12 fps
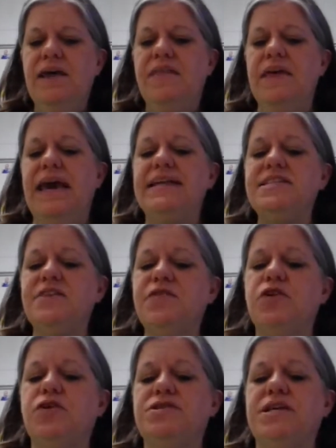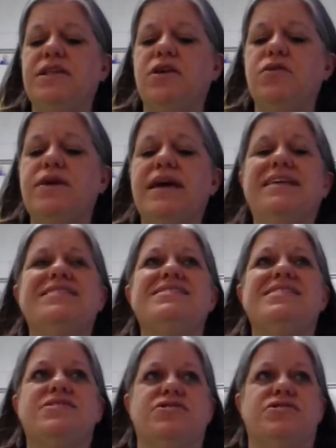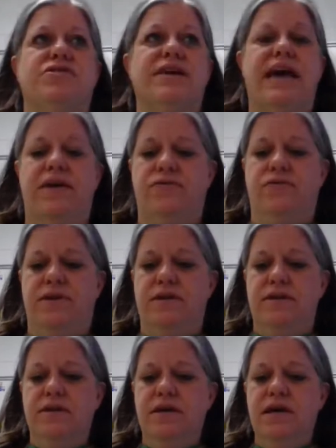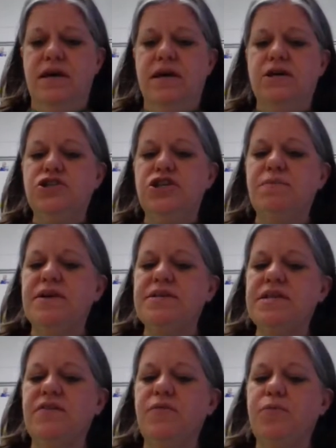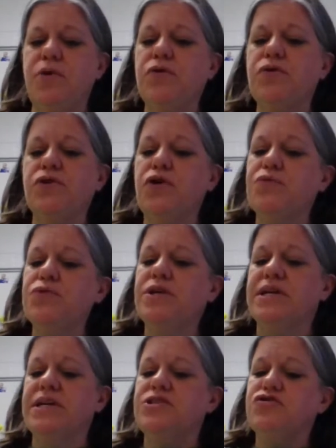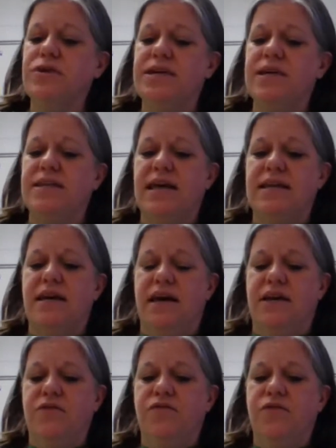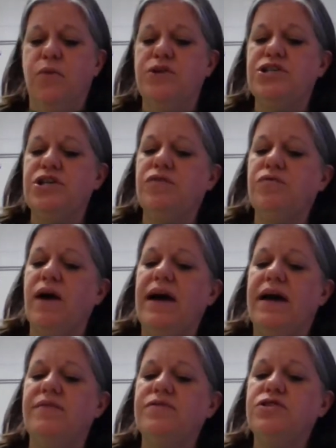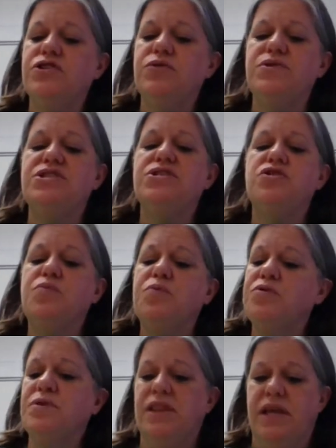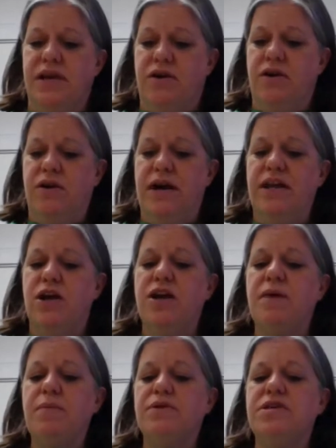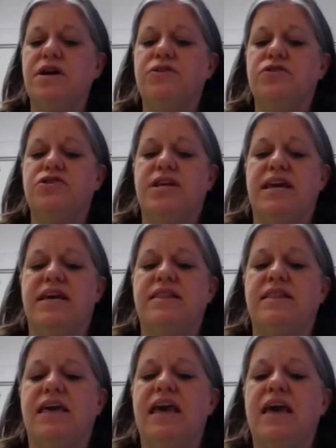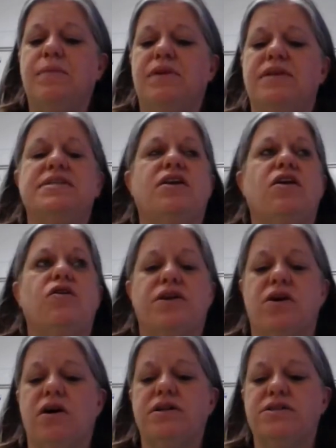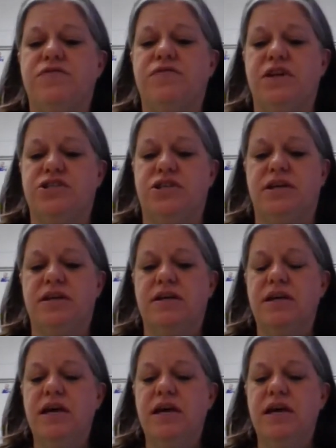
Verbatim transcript: They had difficulty in locating the sister, Catherine. She must have broken her rule against drinking that night, for when she arrived, she was stupid with liquor and unable to understand that the ambulance had already gone to Flushing.